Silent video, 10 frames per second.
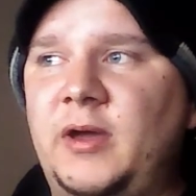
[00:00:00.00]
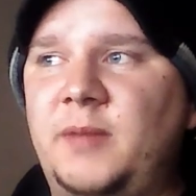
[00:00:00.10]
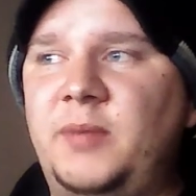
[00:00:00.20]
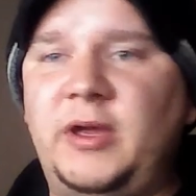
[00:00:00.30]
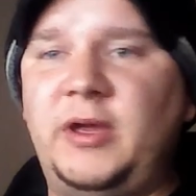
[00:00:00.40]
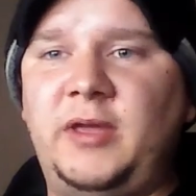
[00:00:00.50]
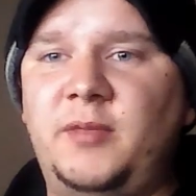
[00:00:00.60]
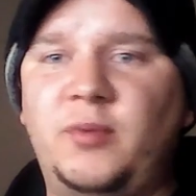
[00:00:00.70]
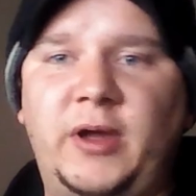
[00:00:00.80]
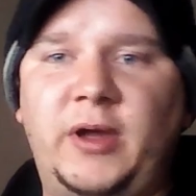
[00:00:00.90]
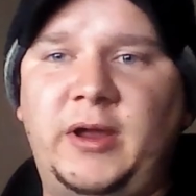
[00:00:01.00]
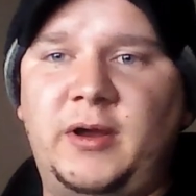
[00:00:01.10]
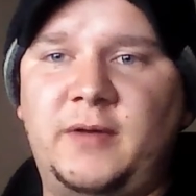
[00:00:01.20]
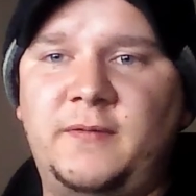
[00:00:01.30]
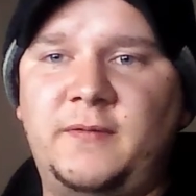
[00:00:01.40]
picking the brain
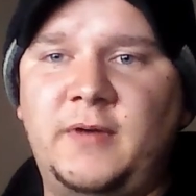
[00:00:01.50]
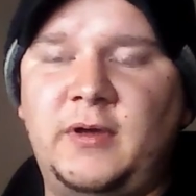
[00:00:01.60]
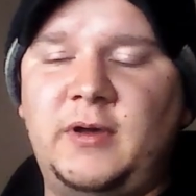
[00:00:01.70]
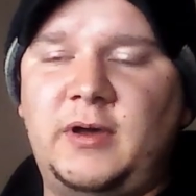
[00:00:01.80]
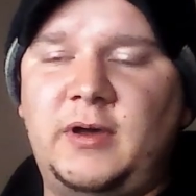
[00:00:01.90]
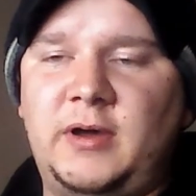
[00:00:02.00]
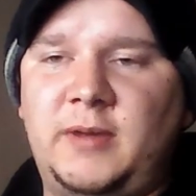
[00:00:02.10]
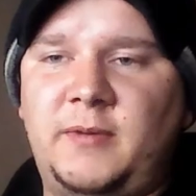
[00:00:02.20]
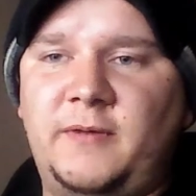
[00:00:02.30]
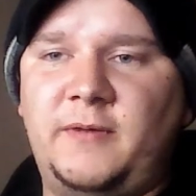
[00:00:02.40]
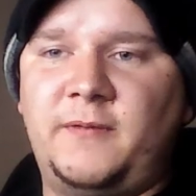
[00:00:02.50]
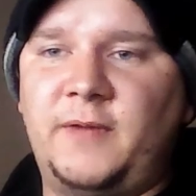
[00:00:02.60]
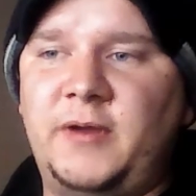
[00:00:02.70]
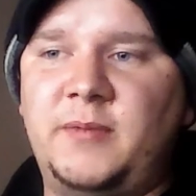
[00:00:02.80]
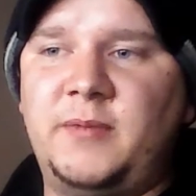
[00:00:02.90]
of a
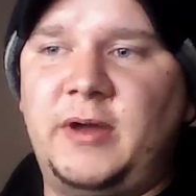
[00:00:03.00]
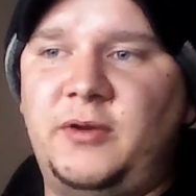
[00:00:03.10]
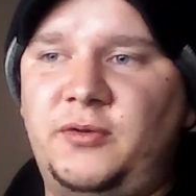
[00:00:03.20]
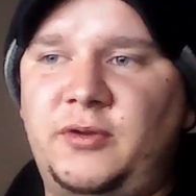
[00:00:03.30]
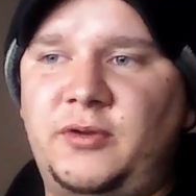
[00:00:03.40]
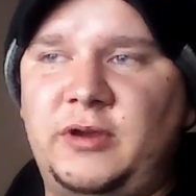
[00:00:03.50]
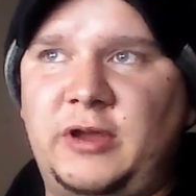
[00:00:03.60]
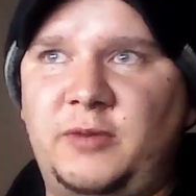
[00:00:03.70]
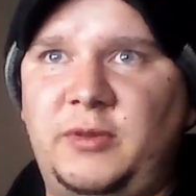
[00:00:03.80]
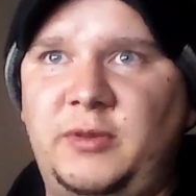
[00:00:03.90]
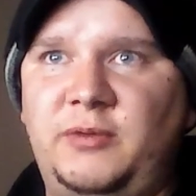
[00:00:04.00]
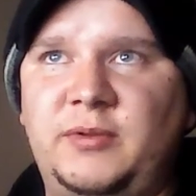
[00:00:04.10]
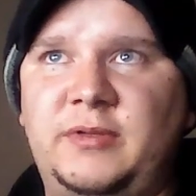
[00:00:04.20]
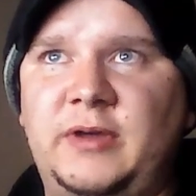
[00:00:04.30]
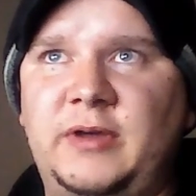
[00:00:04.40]
friend of mine who's going to help me
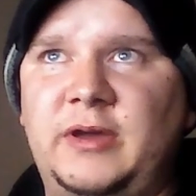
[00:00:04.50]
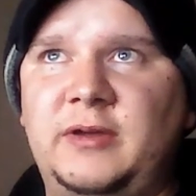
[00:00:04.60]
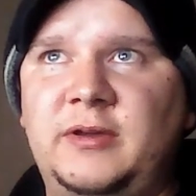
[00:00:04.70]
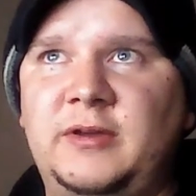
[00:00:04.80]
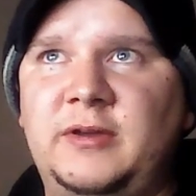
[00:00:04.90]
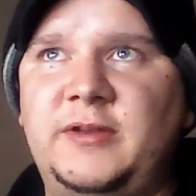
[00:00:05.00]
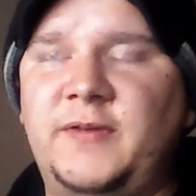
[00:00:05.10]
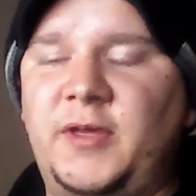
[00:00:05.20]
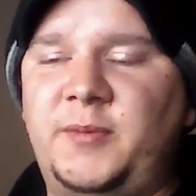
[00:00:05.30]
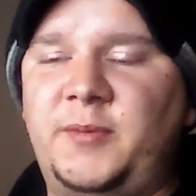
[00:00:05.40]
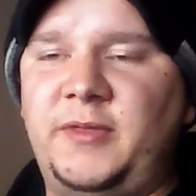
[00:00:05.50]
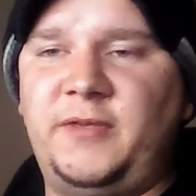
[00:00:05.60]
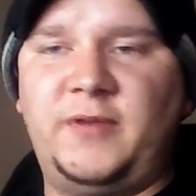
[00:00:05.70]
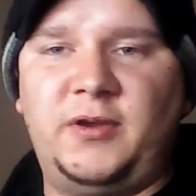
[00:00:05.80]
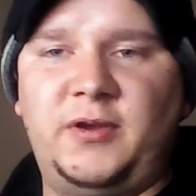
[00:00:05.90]
with developing these
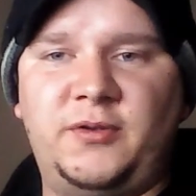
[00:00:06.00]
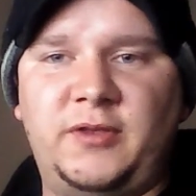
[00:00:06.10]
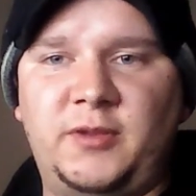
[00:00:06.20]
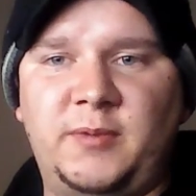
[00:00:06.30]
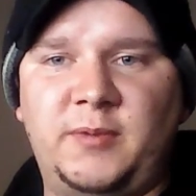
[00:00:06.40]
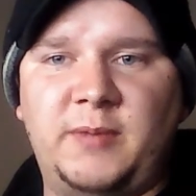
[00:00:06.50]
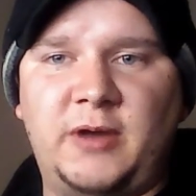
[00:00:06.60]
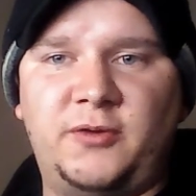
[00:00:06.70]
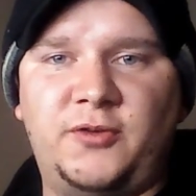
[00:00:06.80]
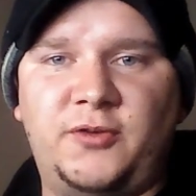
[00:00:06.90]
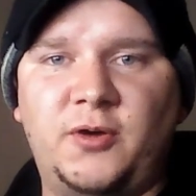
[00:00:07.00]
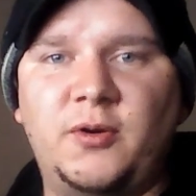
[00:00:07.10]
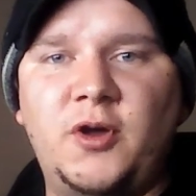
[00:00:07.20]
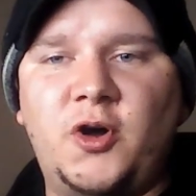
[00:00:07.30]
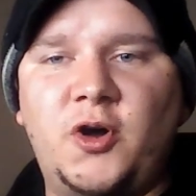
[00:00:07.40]
videos a little bit better. So
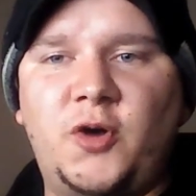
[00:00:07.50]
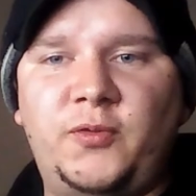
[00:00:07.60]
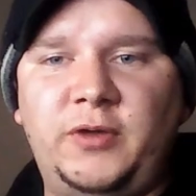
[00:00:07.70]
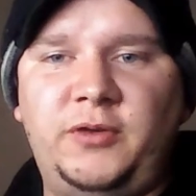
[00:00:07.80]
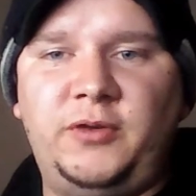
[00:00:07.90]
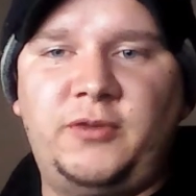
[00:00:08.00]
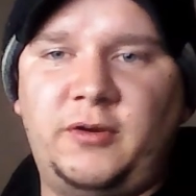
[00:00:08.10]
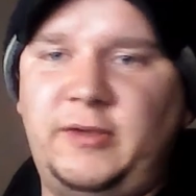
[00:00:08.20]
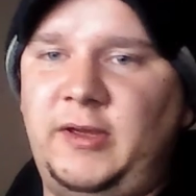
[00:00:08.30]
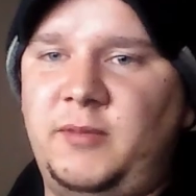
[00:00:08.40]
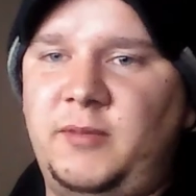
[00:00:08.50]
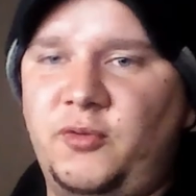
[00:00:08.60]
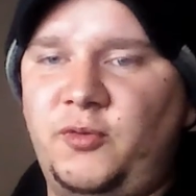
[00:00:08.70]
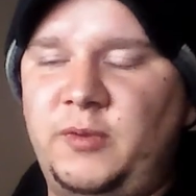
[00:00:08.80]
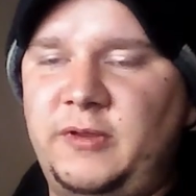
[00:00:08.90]
hopefully you start seeing
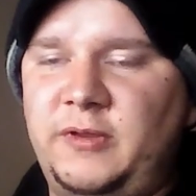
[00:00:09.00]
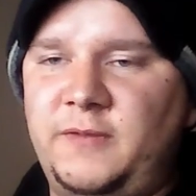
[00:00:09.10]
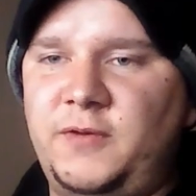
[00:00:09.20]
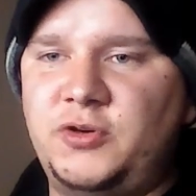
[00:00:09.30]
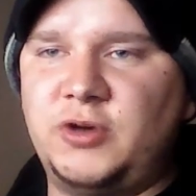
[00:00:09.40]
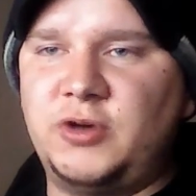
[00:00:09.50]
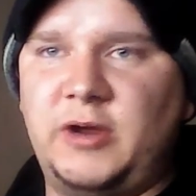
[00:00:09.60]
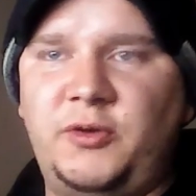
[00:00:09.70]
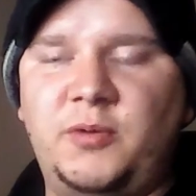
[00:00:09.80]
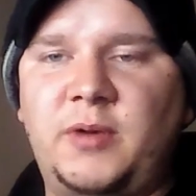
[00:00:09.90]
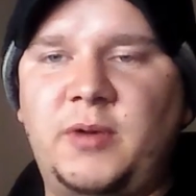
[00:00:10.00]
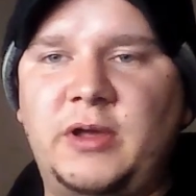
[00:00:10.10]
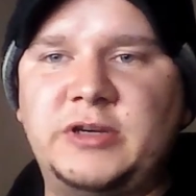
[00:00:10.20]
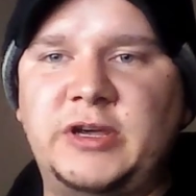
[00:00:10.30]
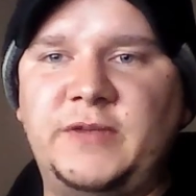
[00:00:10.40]
improvement in the future. I do
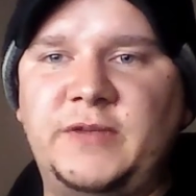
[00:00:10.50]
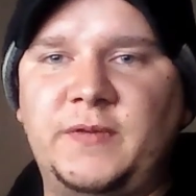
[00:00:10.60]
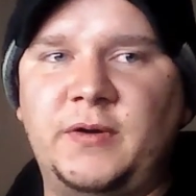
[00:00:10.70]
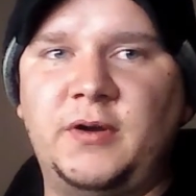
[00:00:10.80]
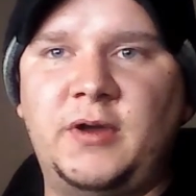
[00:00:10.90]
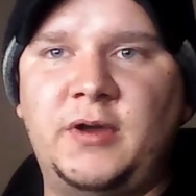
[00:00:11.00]
apologize for